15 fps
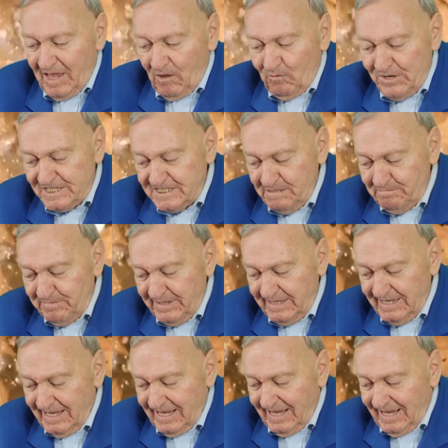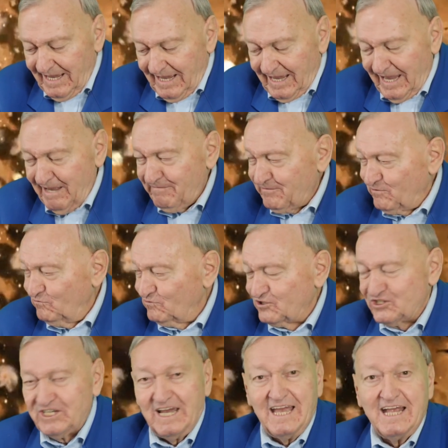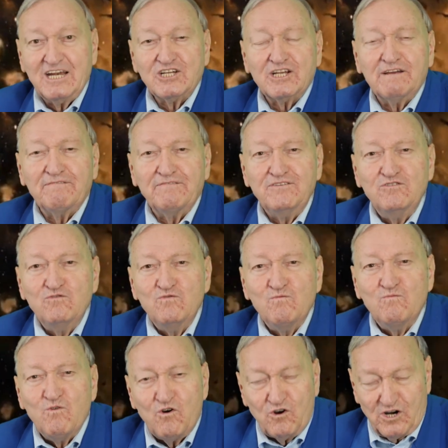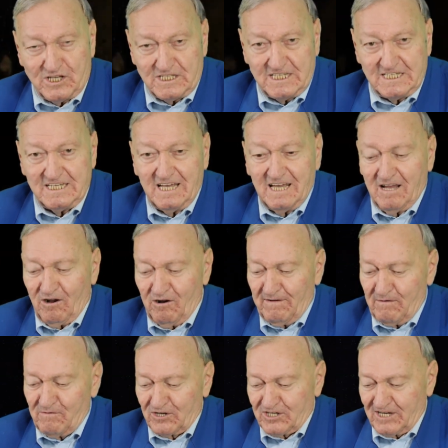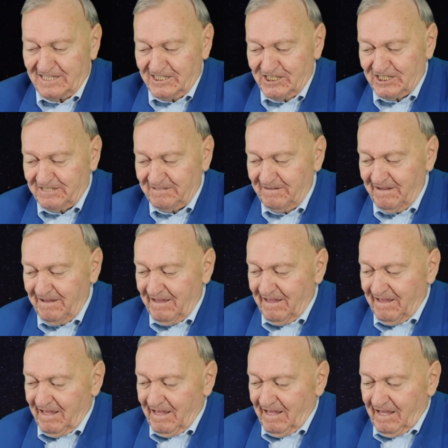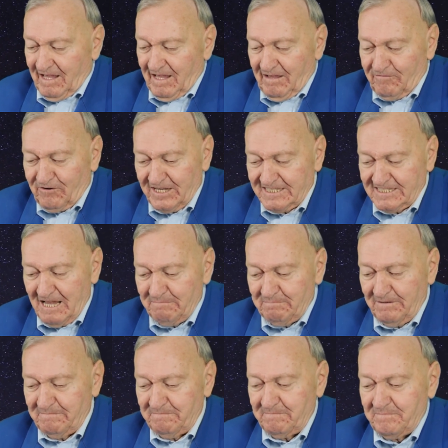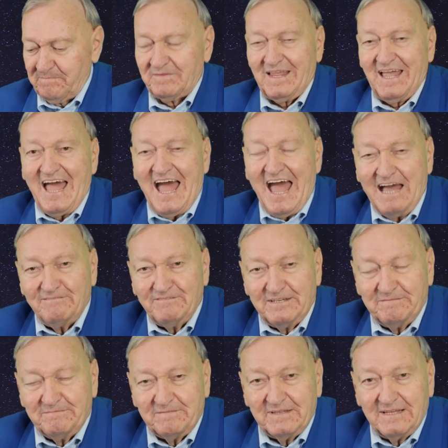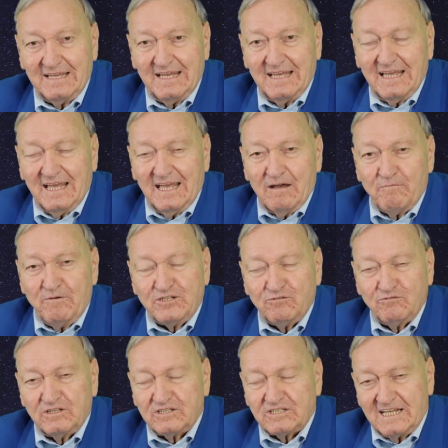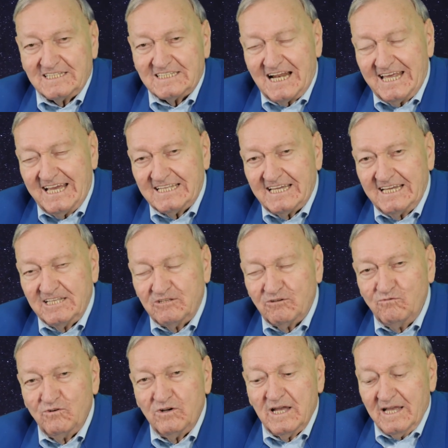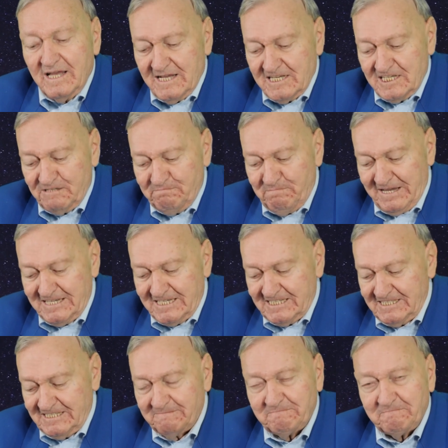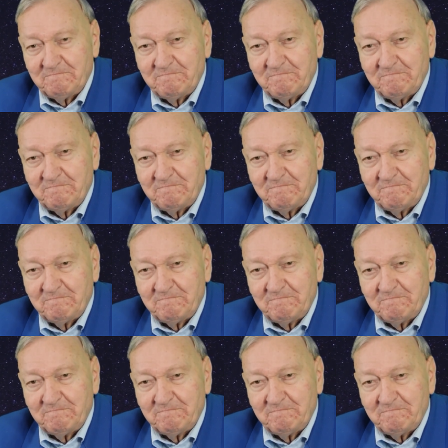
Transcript: We simply have to change a few words of our tradition. For example, heaven we should translate into space.